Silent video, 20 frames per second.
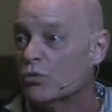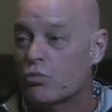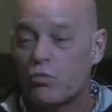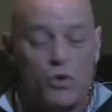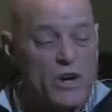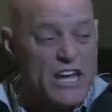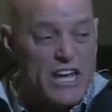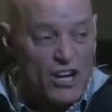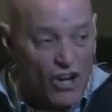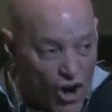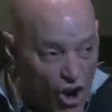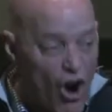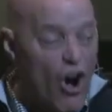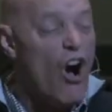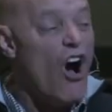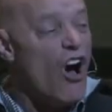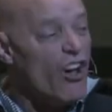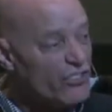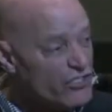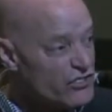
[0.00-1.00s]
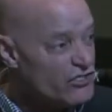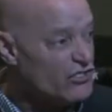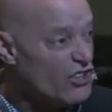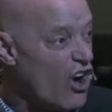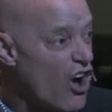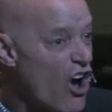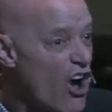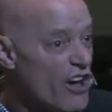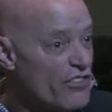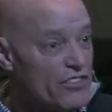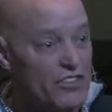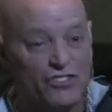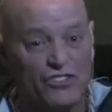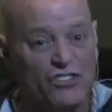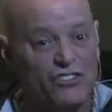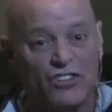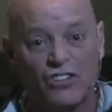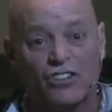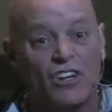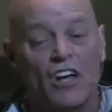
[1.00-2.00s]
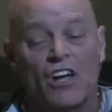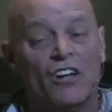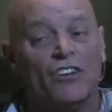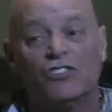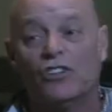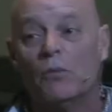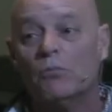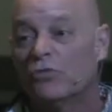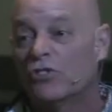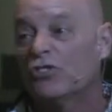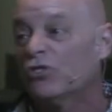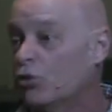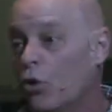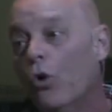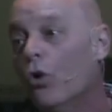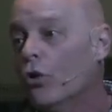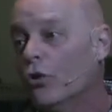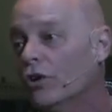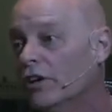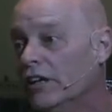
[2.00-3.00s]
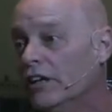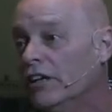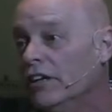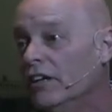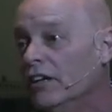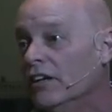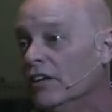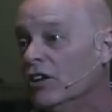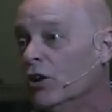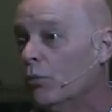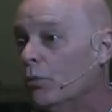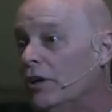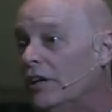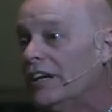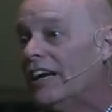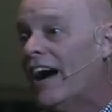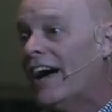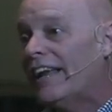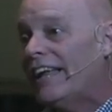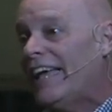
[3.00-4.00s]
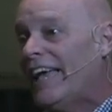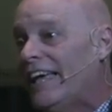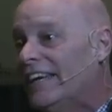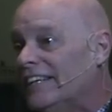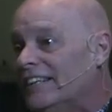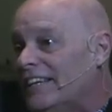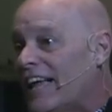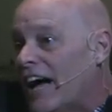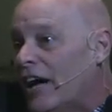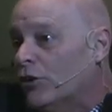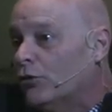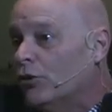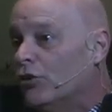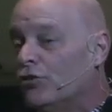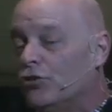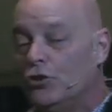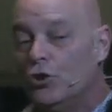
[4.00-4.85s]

We all saw it. This isn't some story that we got handed down to us.